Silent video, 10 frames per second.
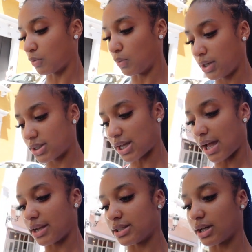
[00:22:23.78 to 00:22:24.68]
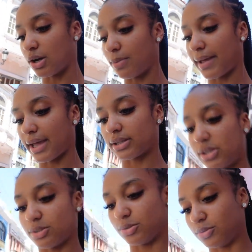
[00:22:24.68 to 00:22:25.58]
we decided to go back
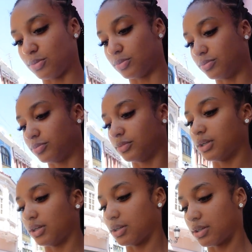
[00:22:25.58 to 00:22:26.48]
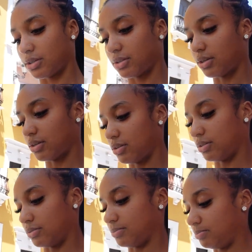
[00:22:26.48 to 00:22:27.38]
to
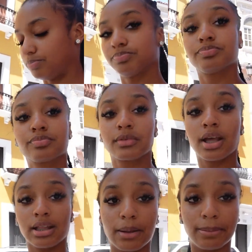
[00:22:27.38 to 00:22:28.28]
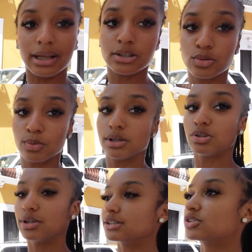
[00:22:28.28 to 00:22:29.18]
um, the place we went
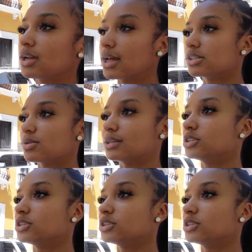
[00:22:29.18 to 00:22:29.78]
to yesterday so i